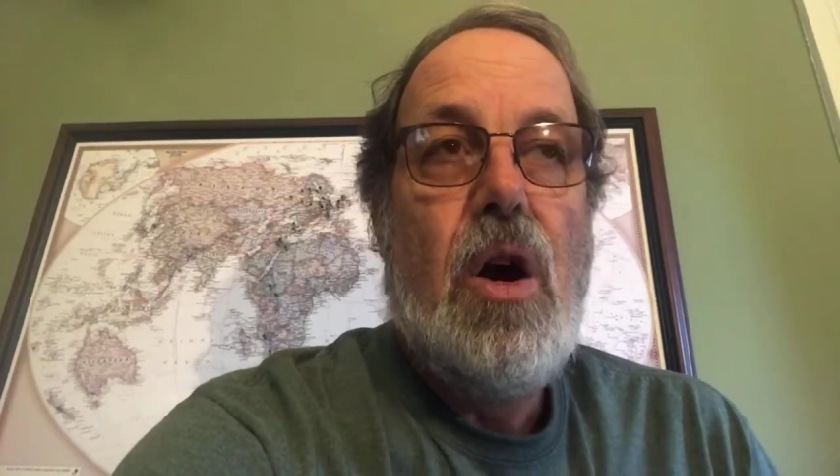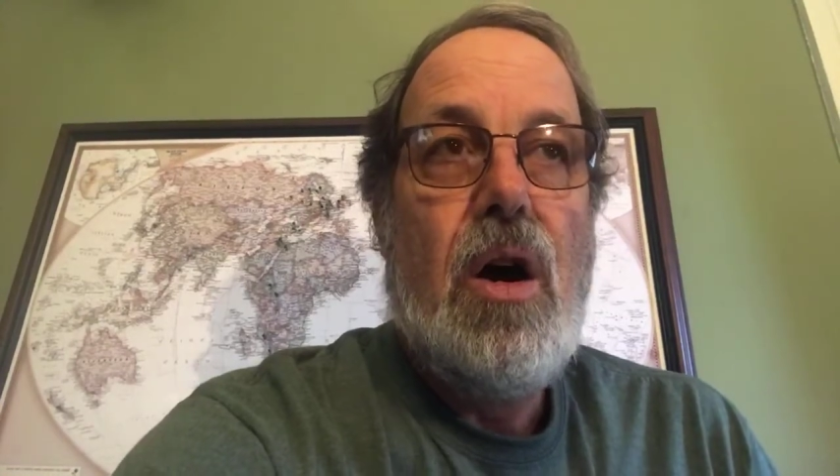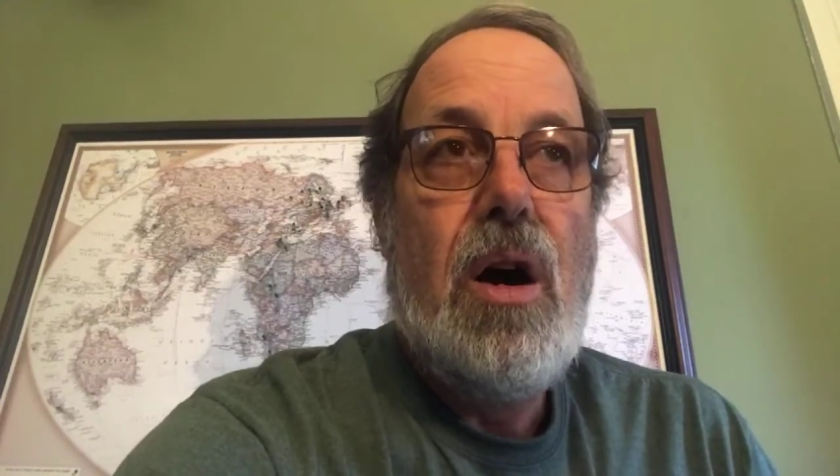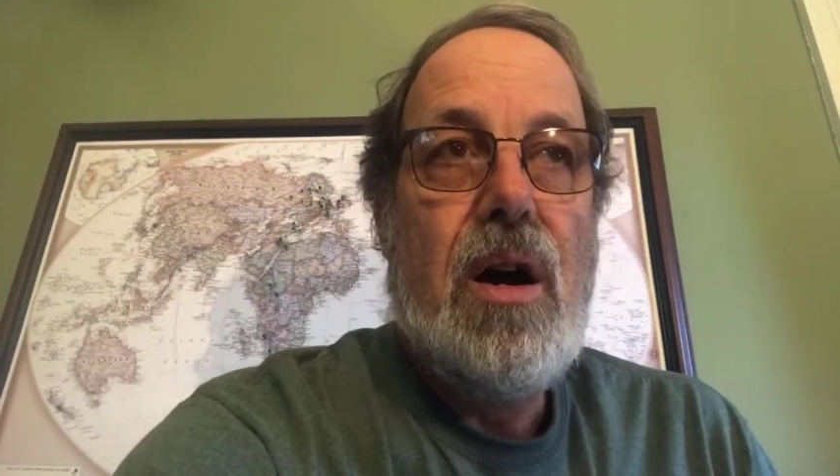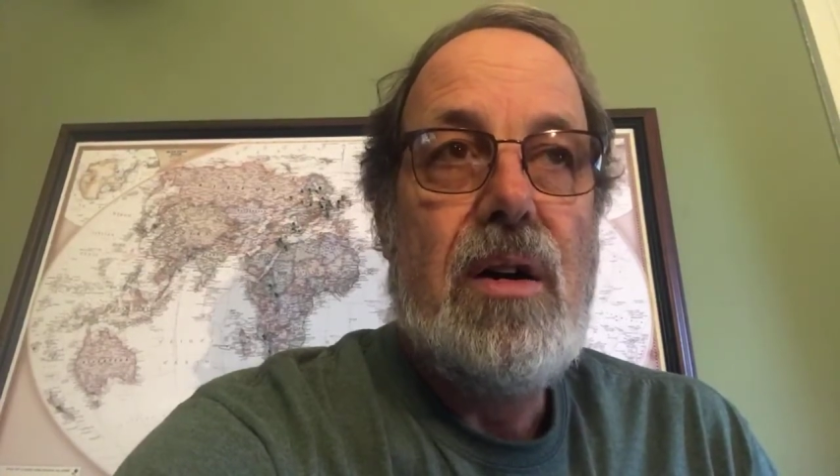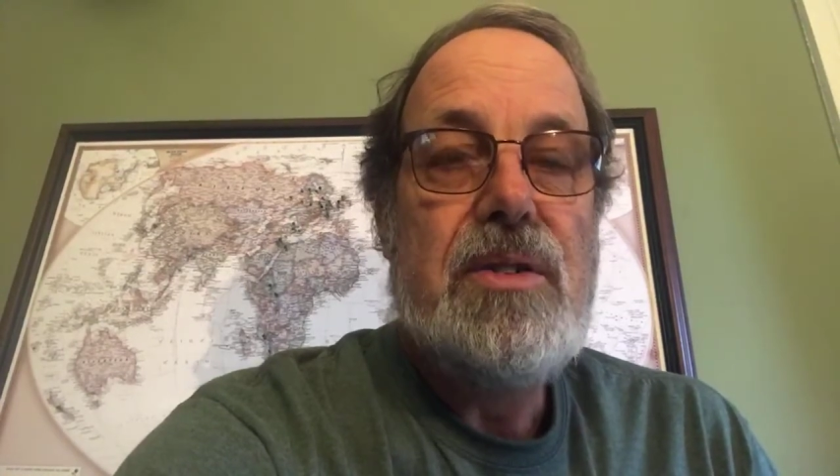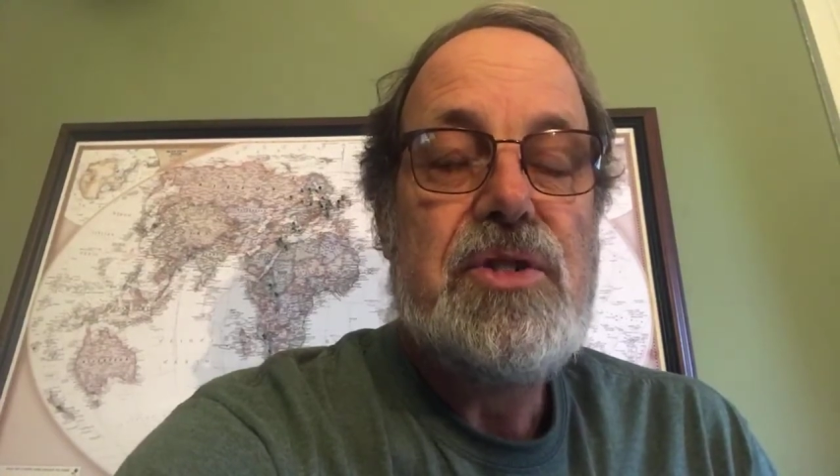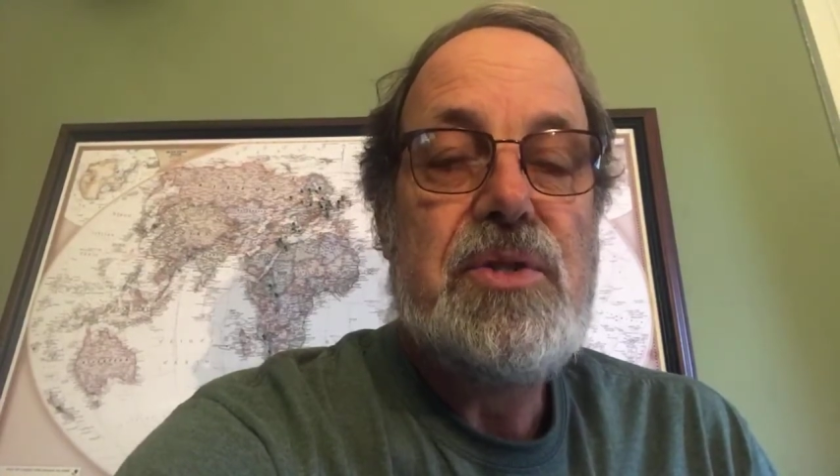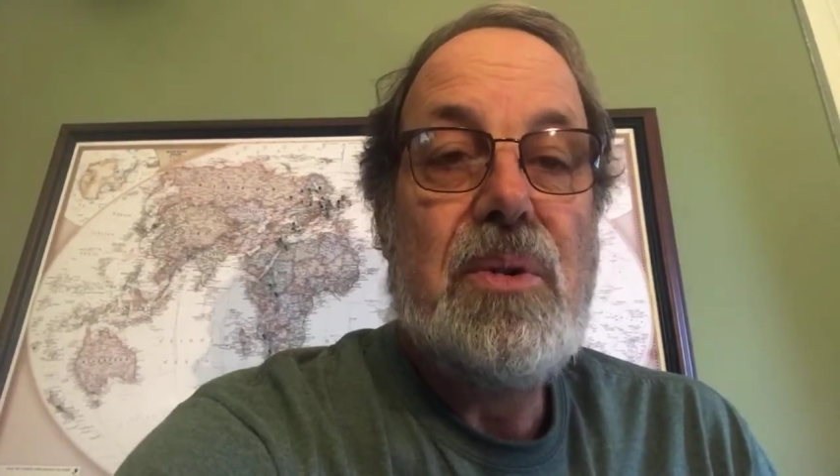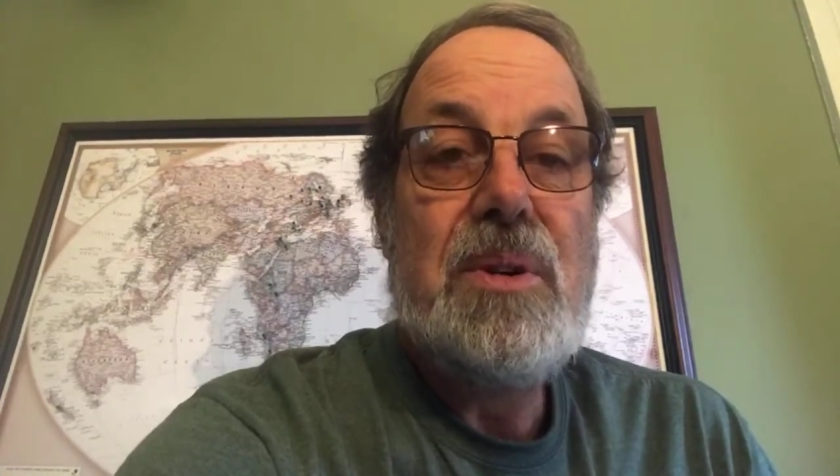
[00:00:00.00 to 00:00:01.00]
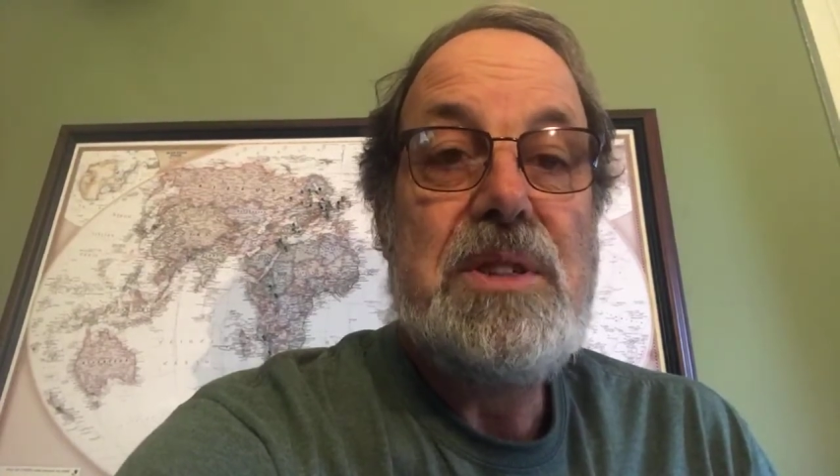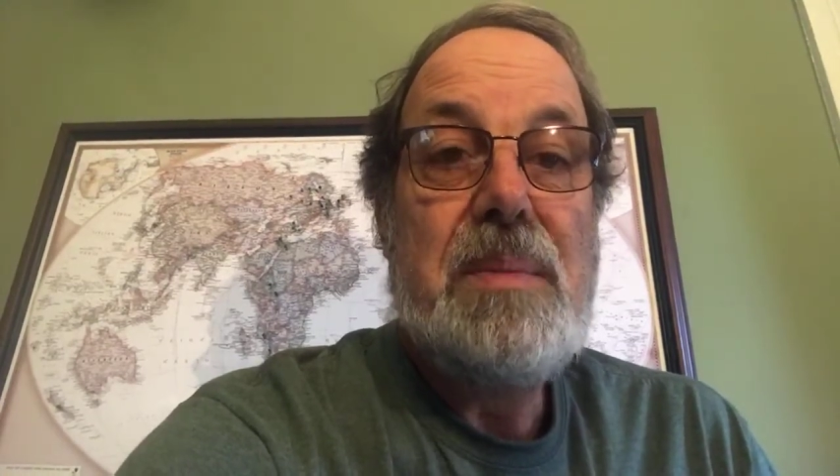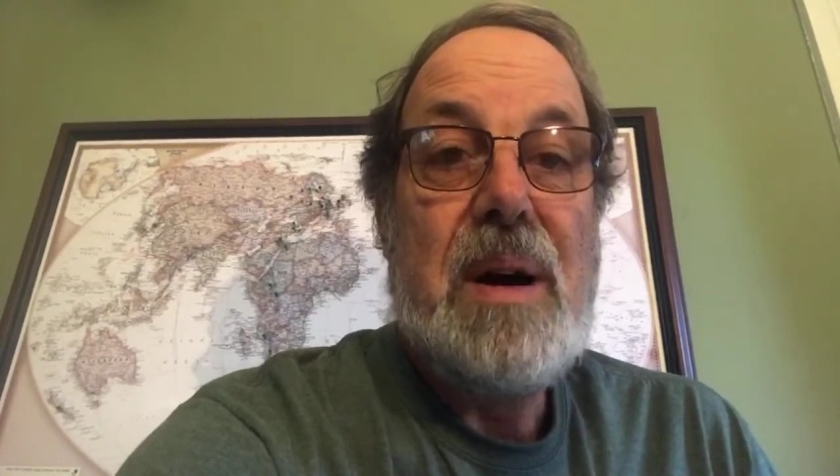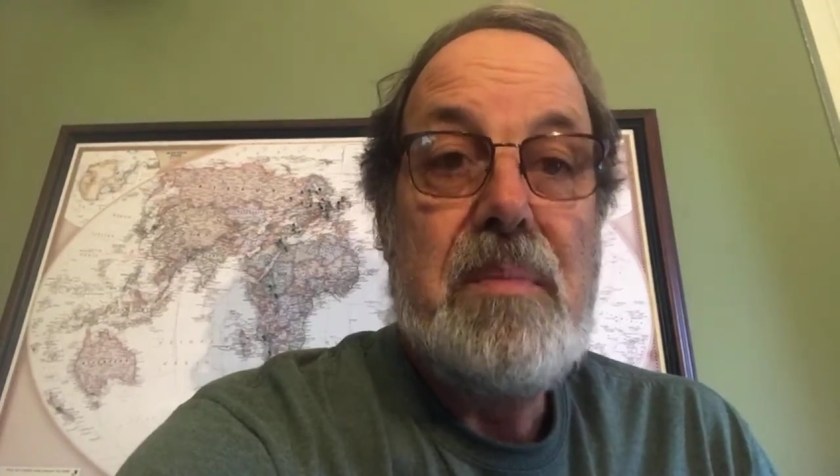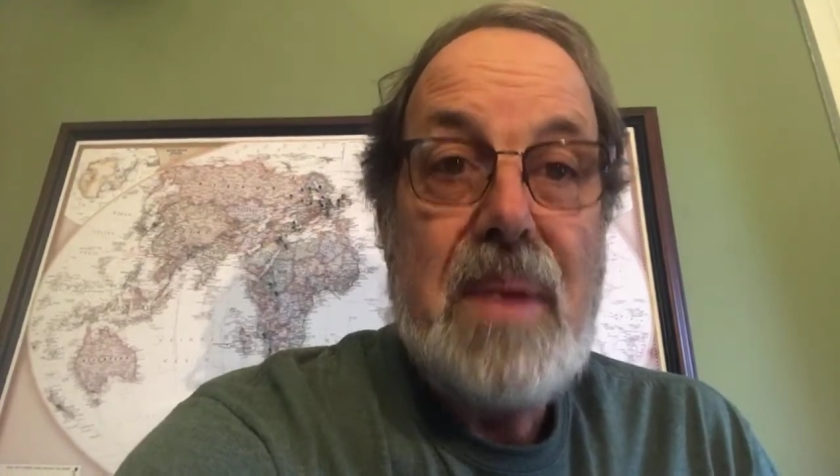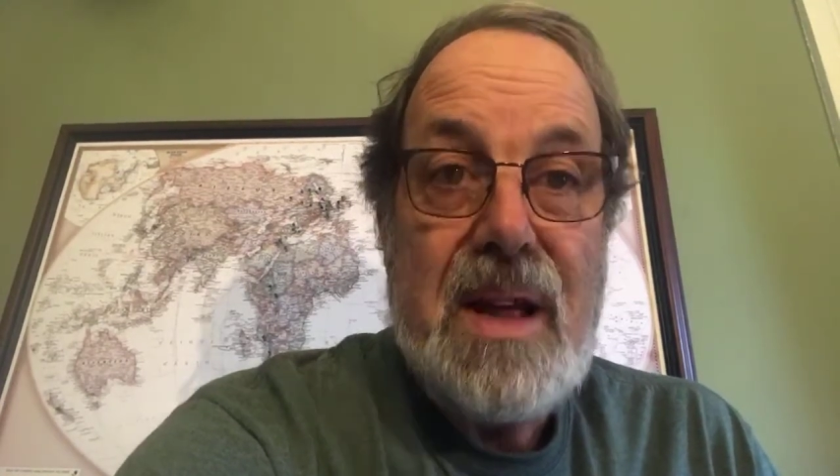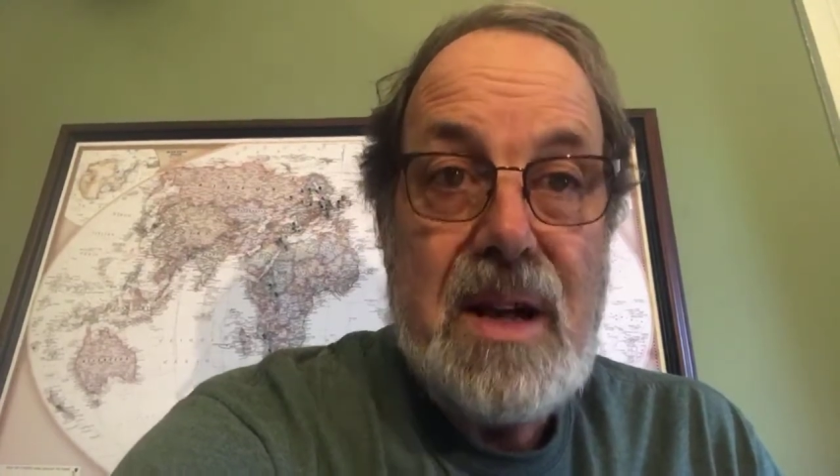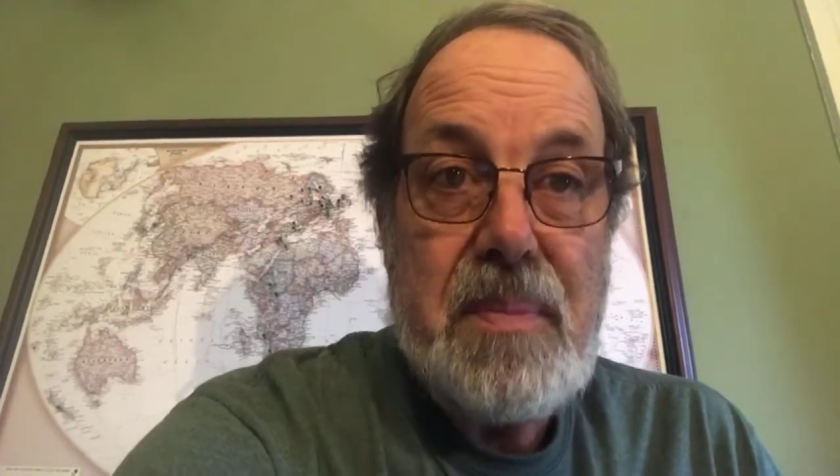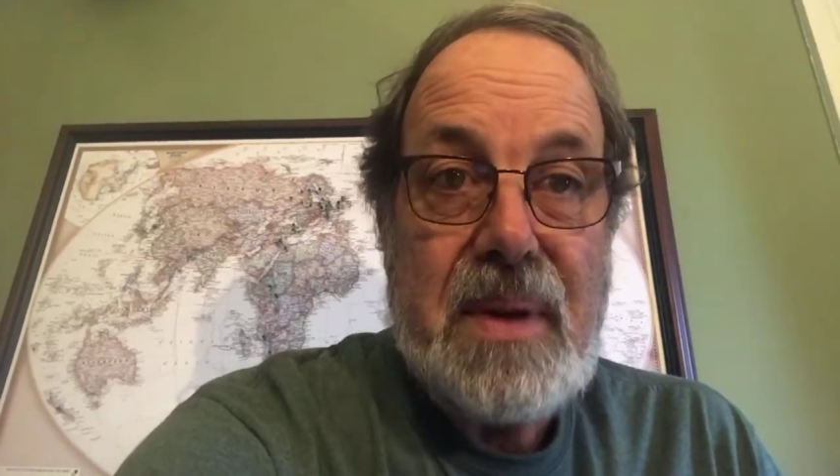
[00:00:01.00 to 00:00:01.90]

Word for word: are stories about made up